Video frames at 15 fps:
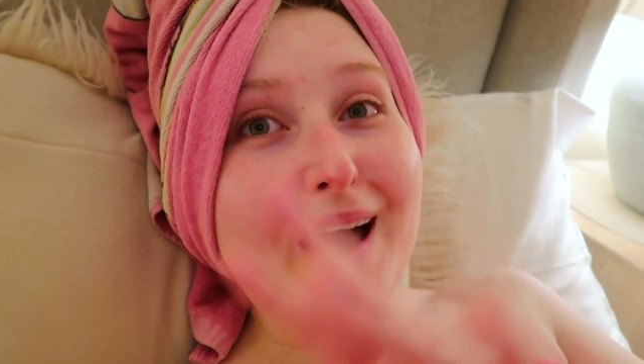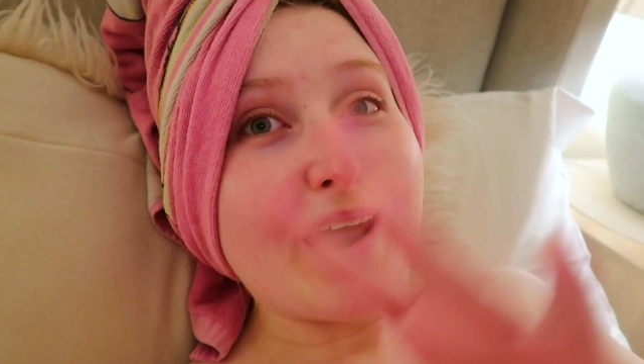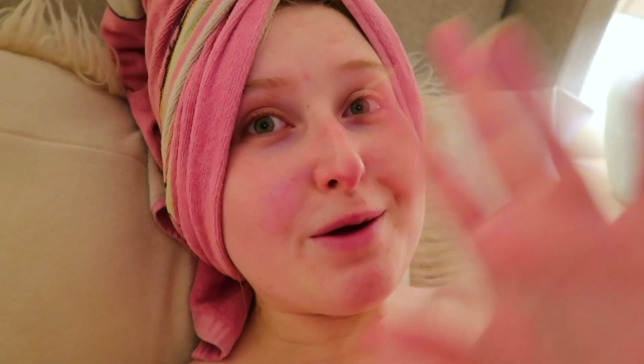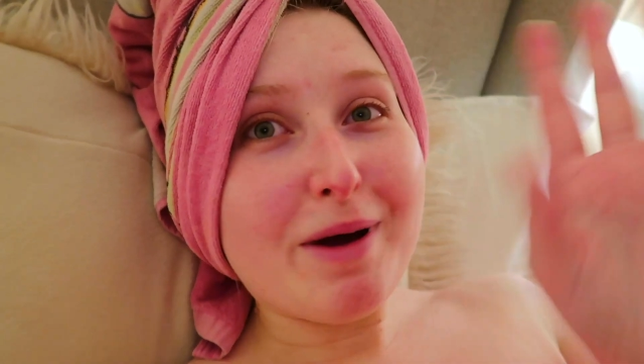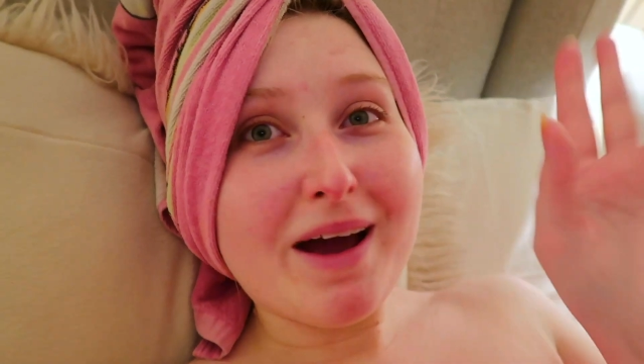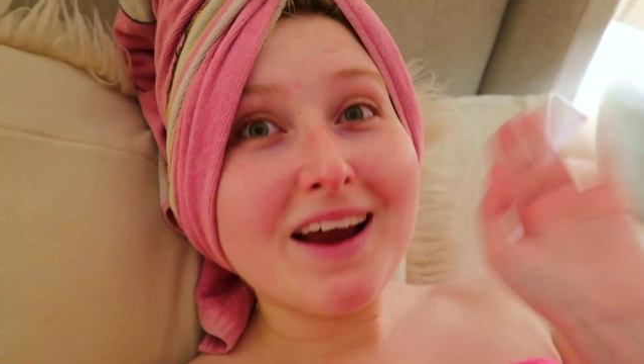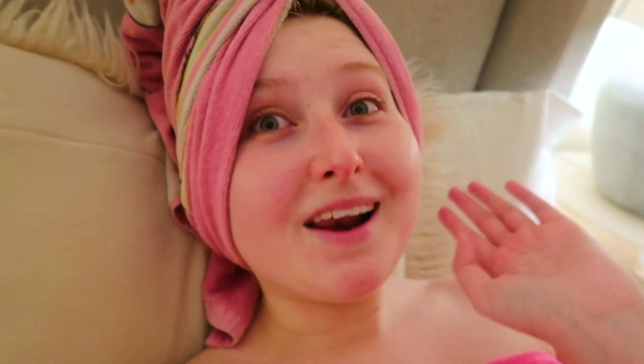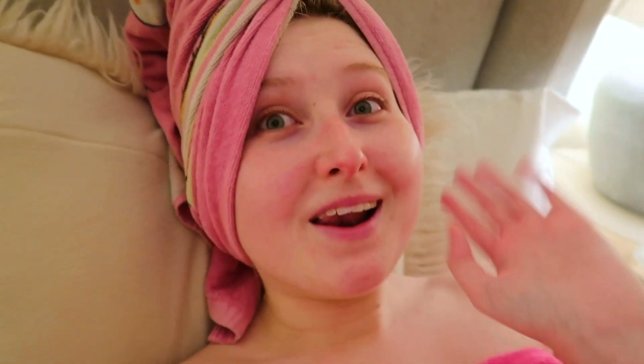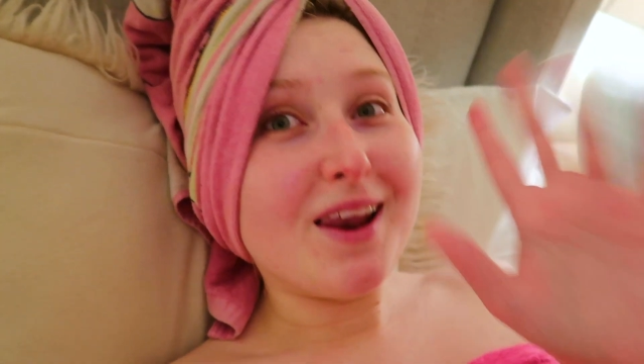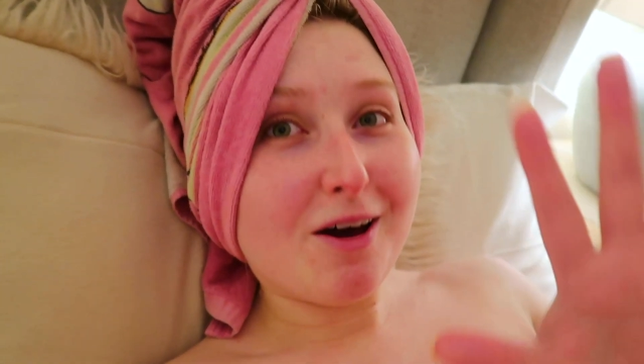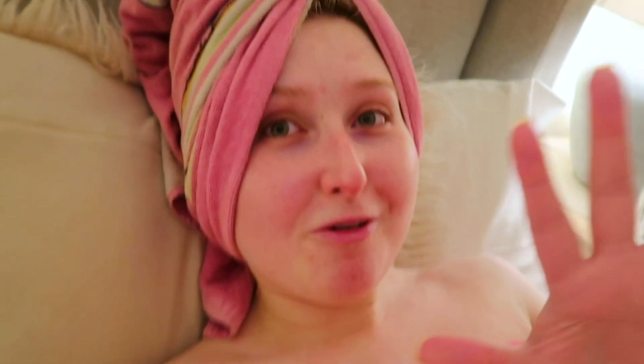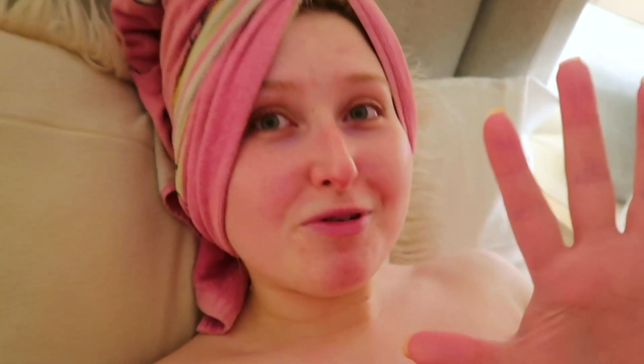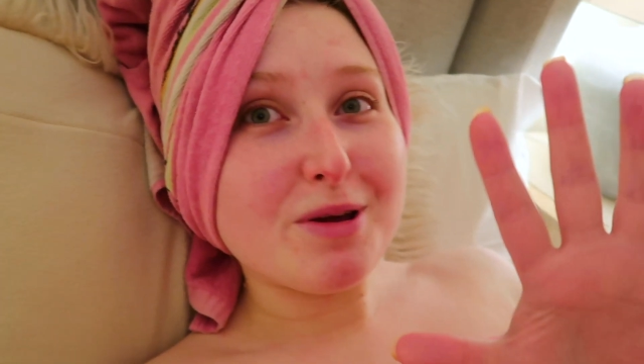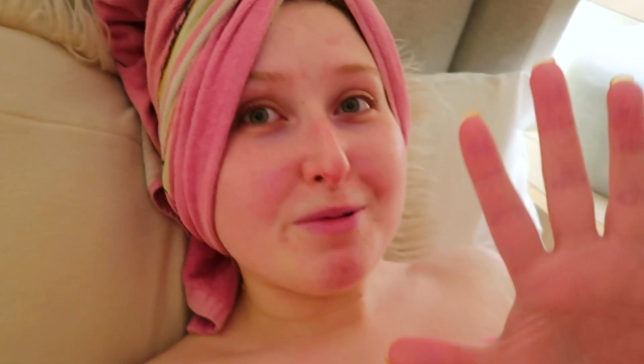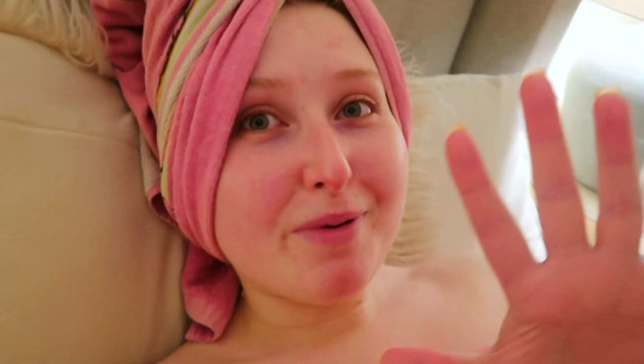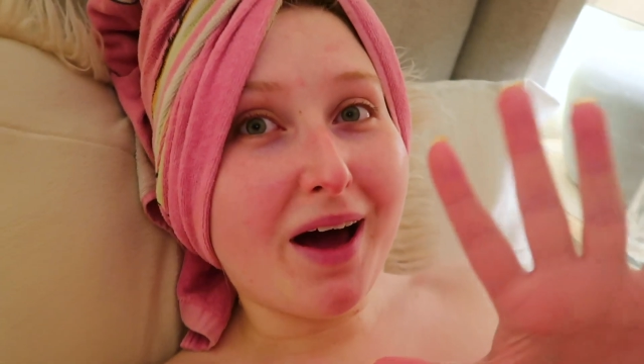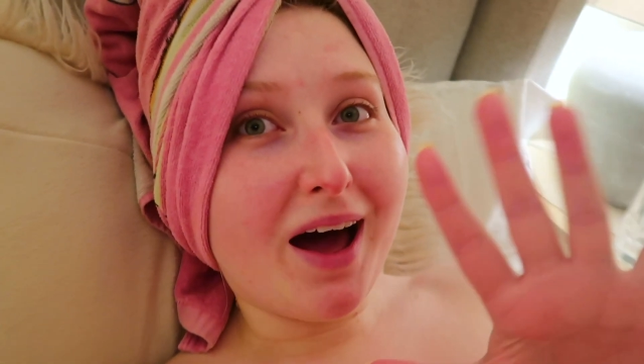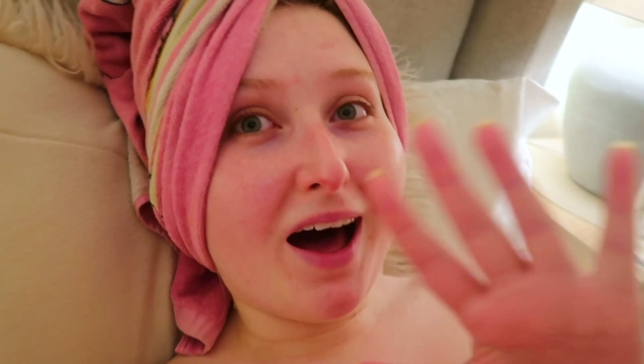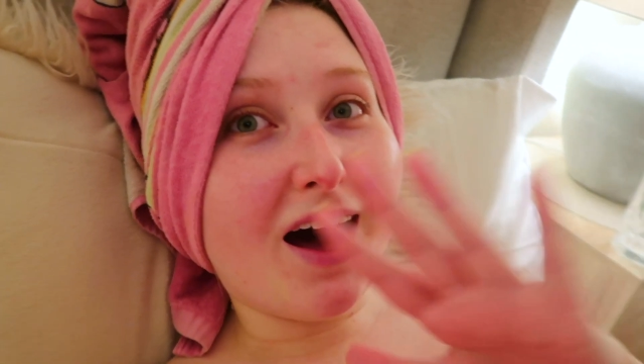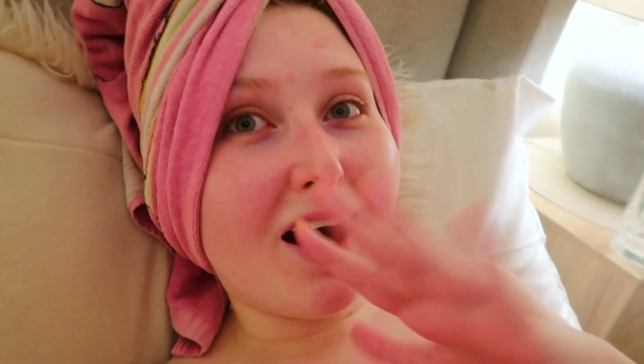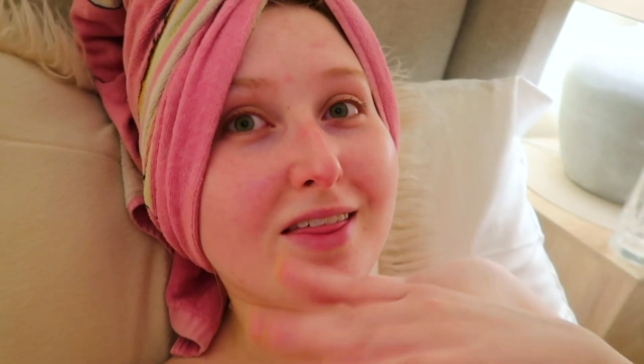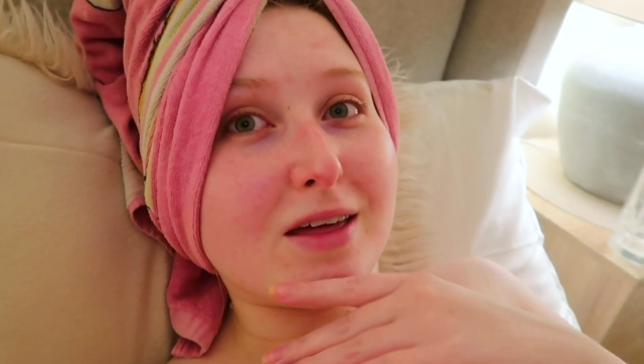Anyway, I had a lovely
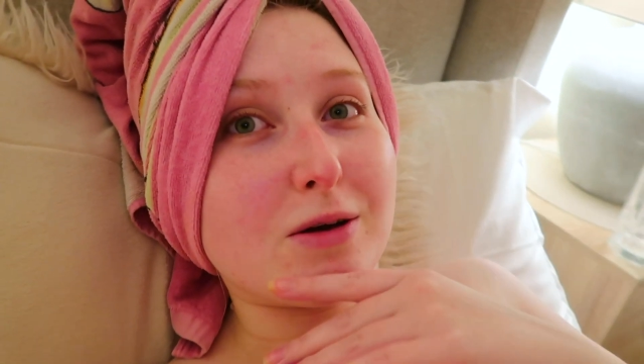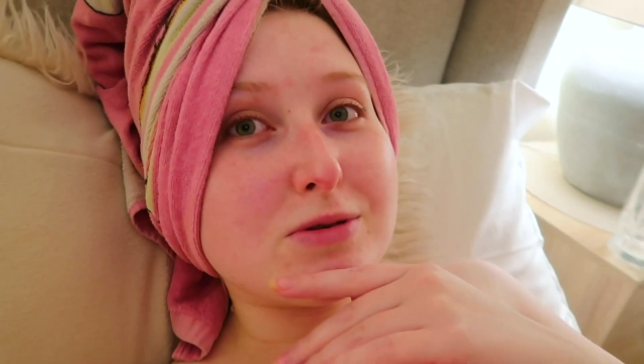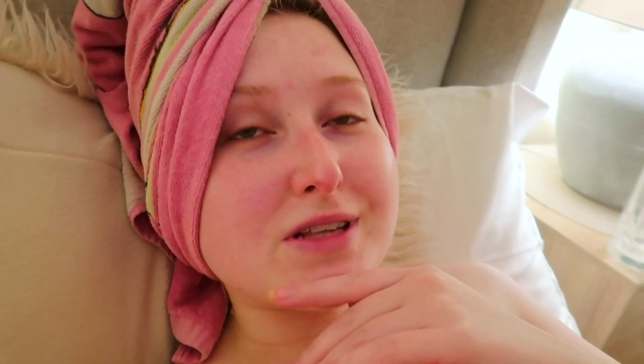bath.